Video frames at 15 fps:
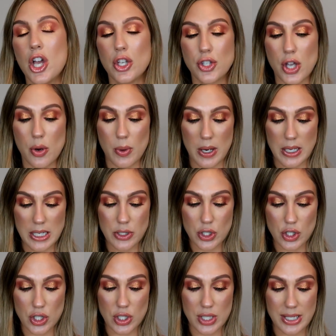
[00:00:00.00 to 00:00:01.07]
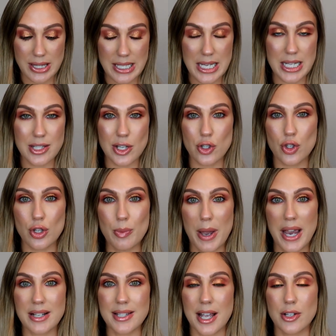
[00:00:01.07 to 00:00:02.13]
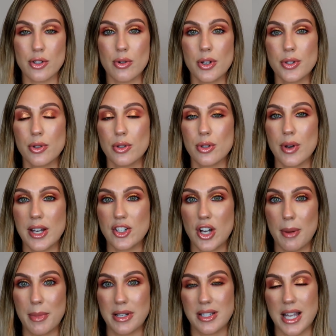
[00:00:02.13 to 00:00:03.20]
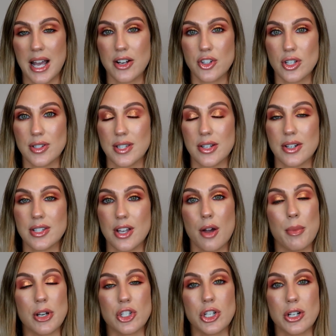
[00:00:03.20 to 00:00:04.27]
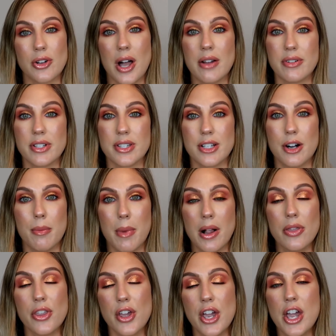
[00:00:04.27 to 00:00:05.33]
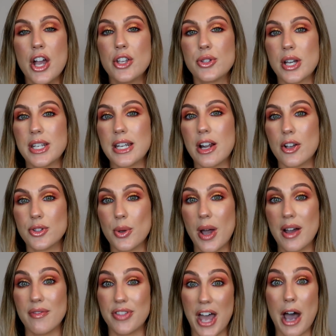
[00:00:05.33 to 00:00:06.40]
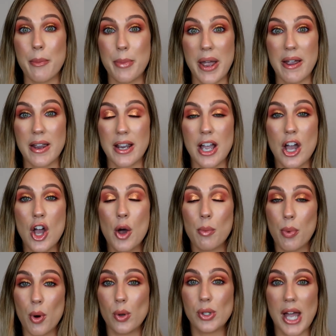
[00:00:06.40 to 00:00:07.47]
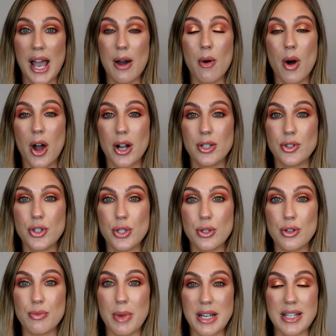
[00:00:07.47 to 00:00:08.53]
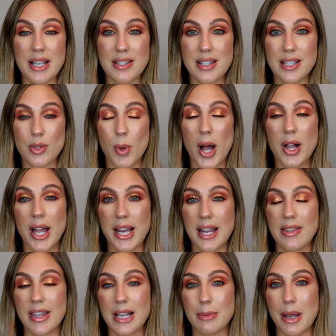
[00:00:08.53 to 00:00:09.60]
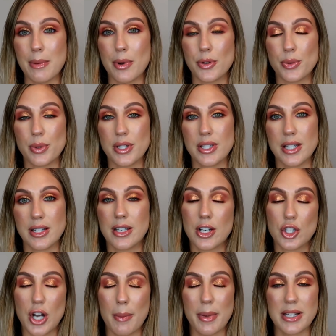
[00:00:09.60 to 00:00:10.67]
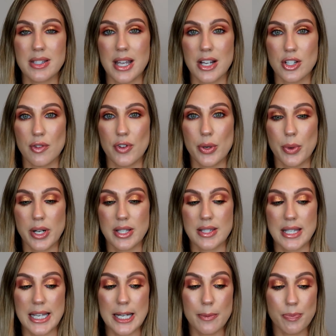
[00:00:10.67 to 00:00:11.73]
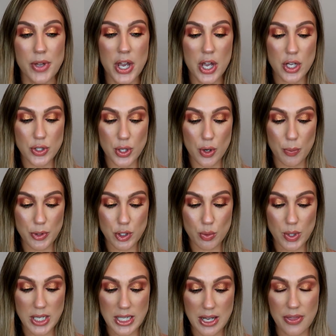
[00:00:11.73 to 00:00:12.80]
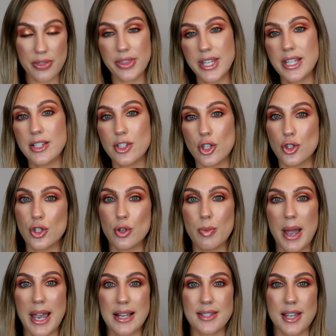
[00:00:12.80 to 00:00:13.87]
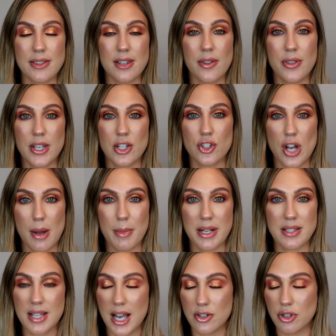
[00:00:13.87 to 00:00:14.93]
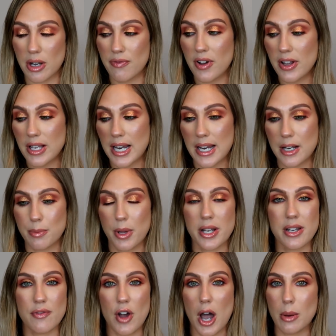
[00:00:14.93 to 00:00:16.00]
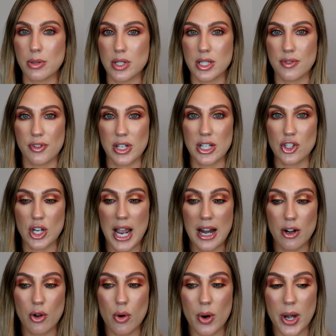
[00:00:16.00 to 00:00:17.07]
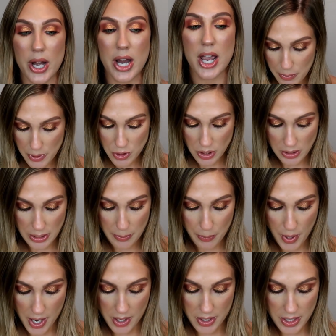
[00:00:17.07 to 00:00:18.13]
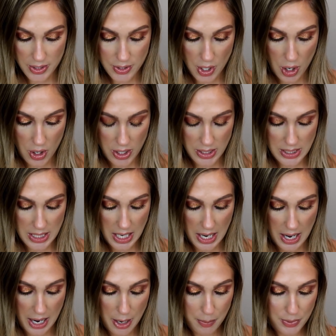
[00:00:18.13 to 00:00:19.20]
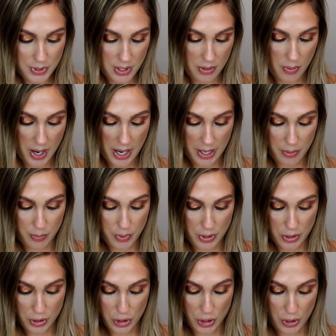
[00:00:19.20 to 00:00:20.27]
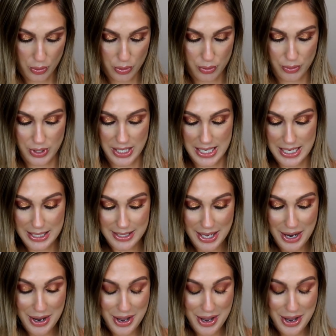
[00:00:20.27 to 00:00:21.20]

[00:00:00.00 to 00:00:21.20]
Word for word: So in addition to these two bags, I do also do a Shop My Stash series on my channel every single month. So I did also have that bag pulled out onto my desk as well. I can link my most recent Shop My Stash if you want to see it. So between these two bags and then the Shop My Stash, I felt like I had plenty of options for each category. A bunch of lip products on top, so I will go through these.